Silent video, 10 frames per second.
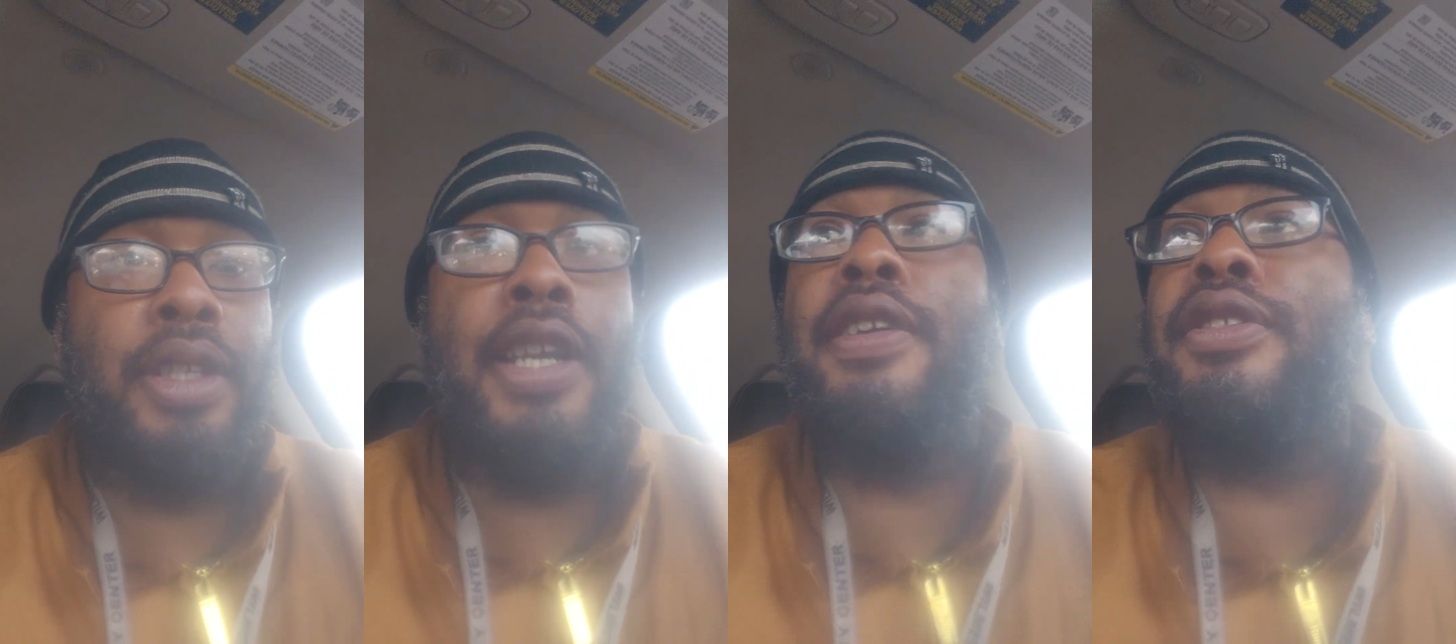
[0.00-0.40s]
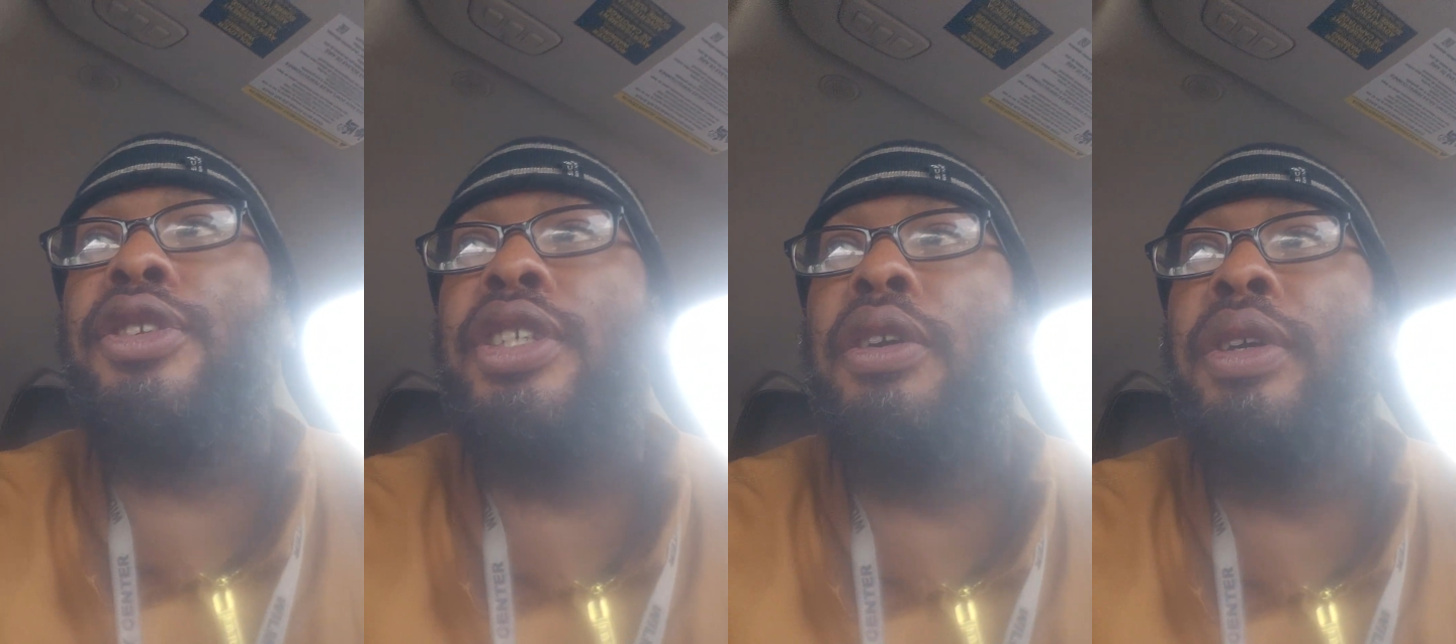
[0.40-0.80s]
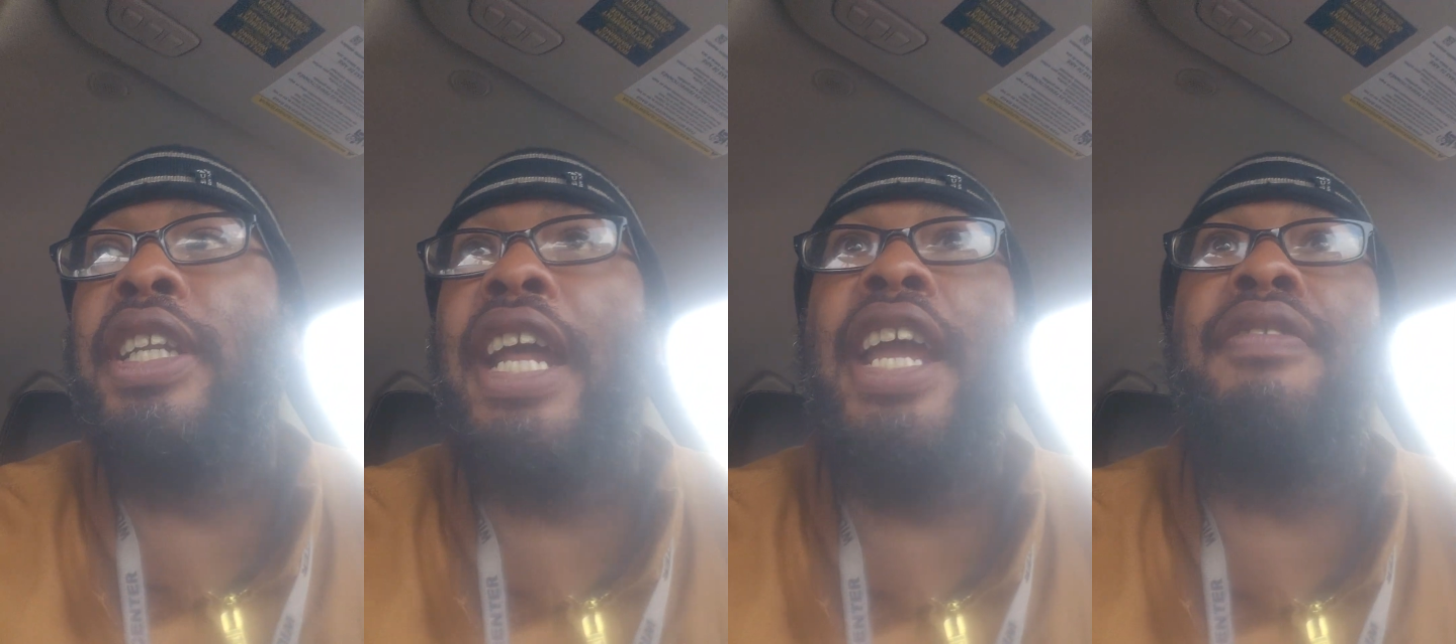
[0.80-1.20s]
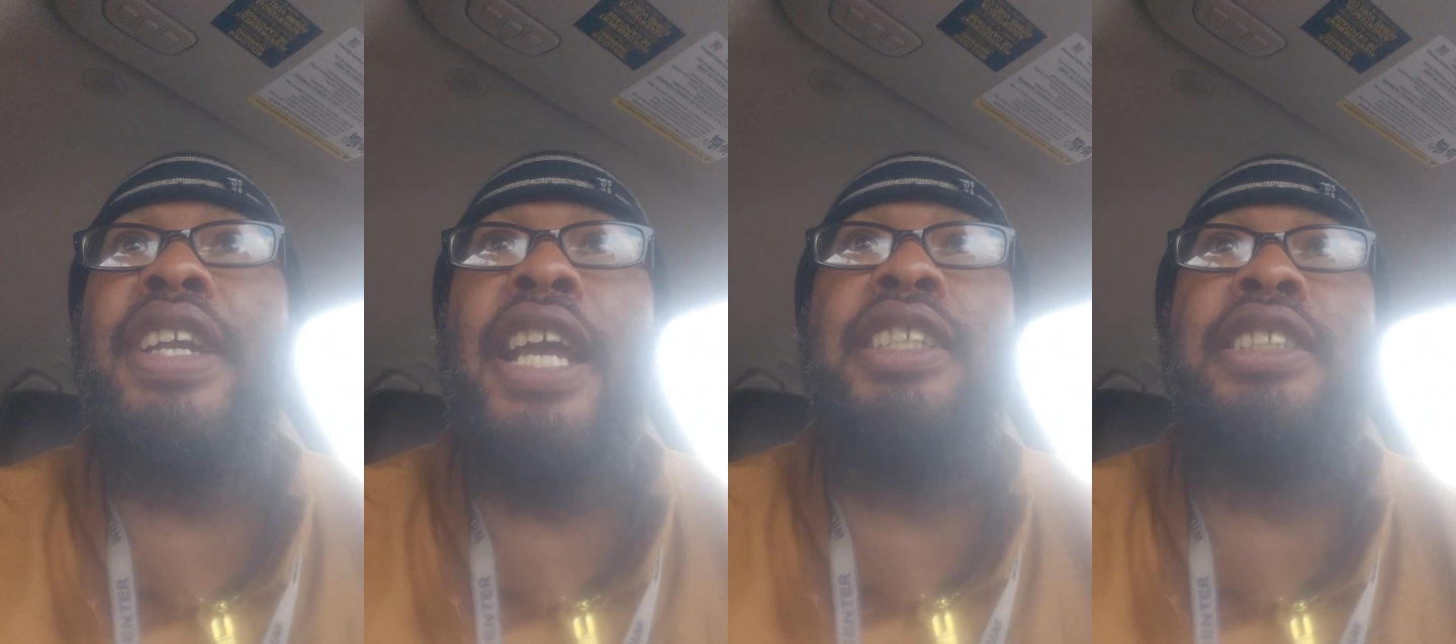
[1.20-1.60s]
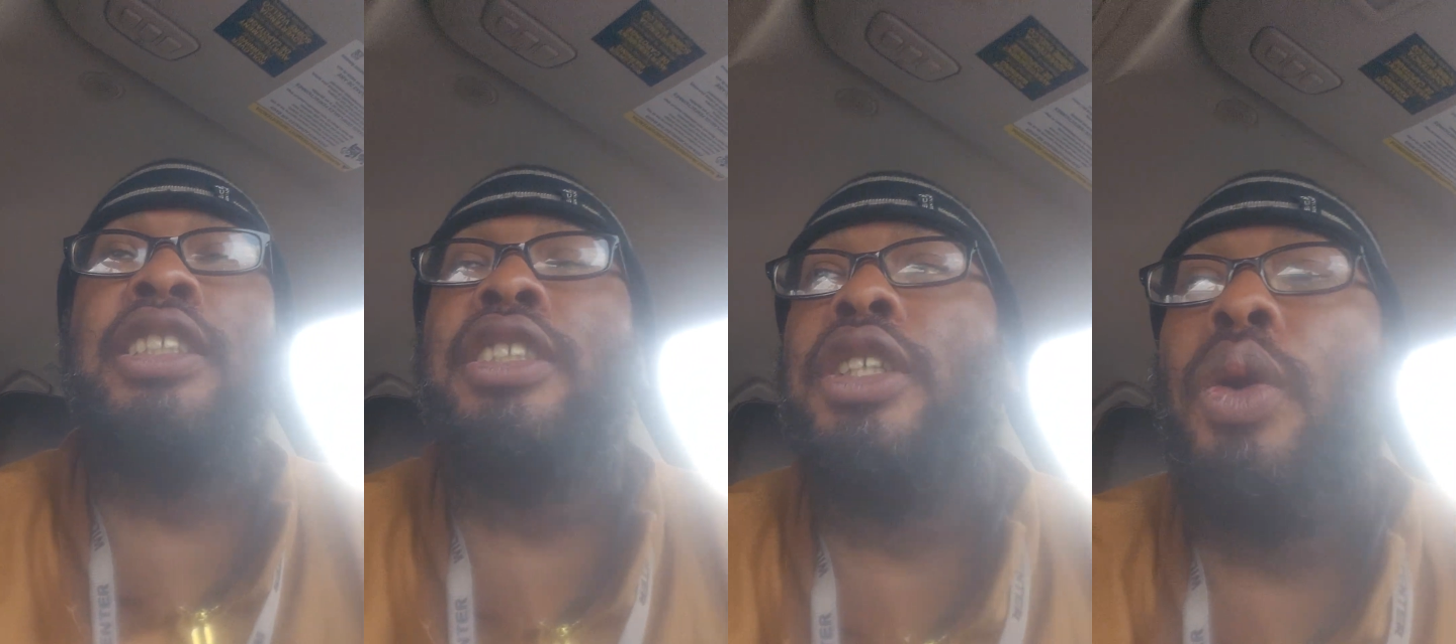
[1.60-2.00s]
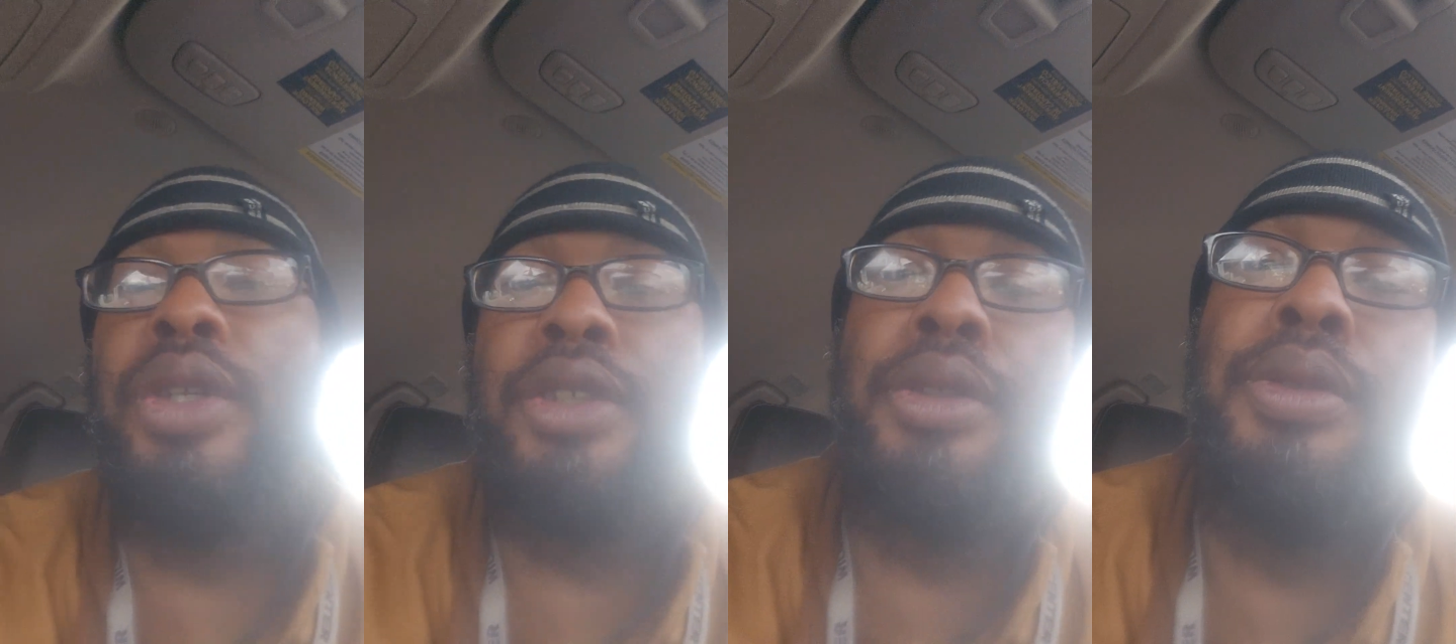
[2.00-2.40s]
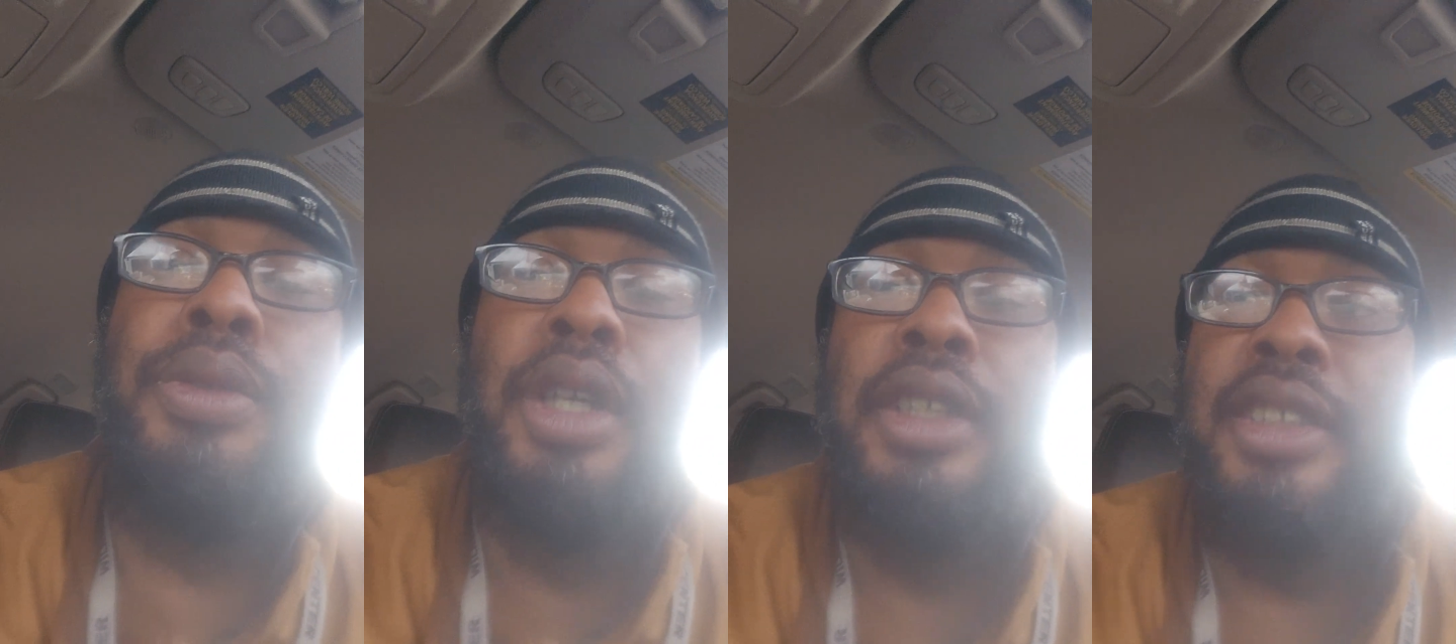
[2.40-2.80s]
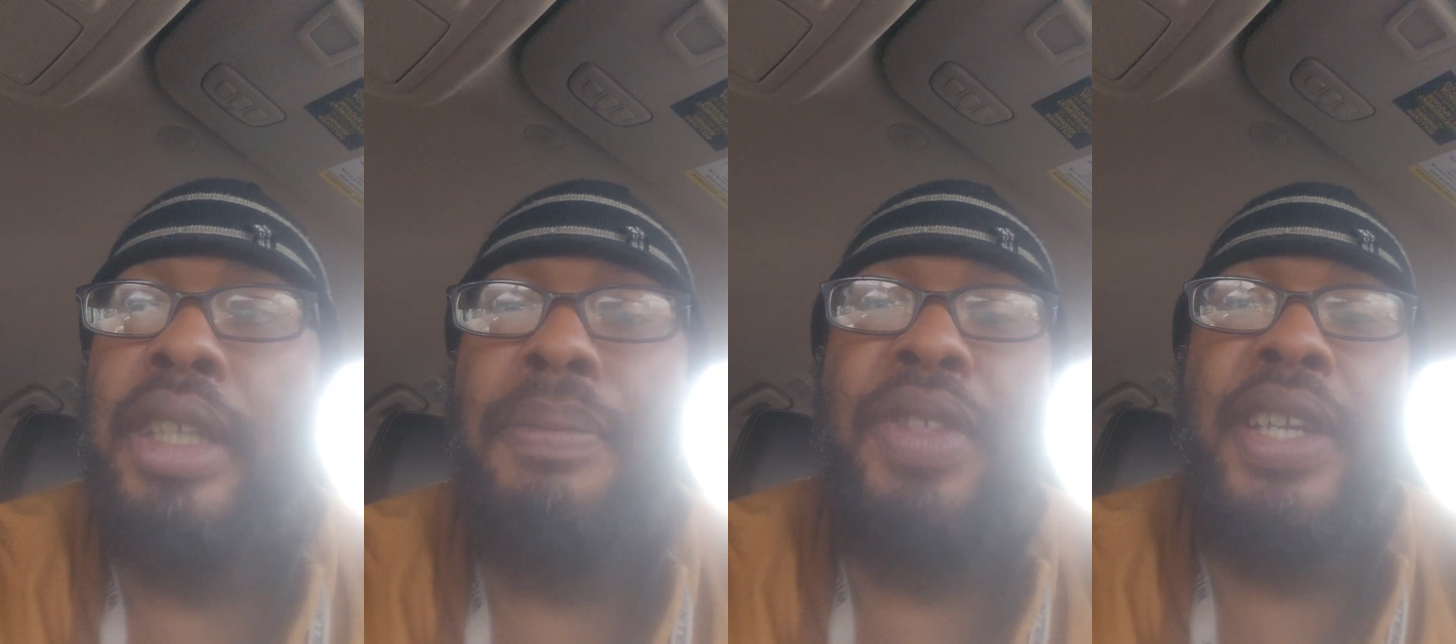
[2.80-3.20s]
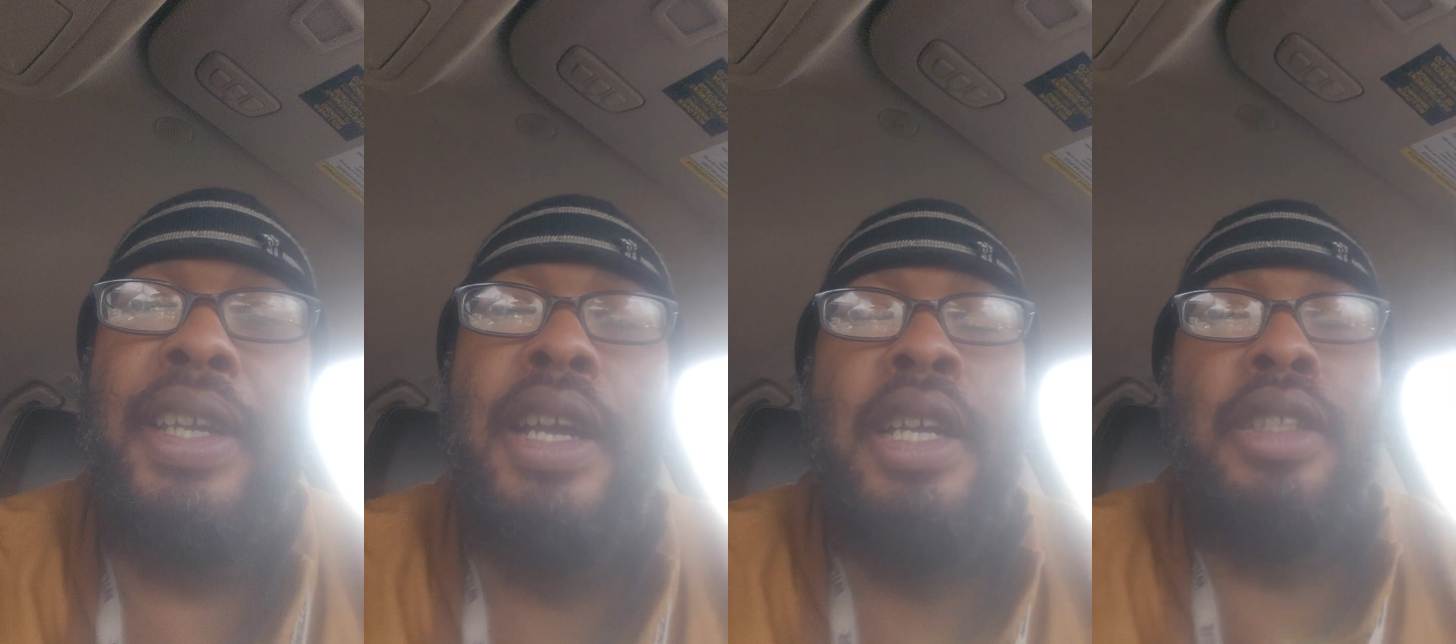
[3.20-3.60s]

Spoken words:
either going in aviation, going to something,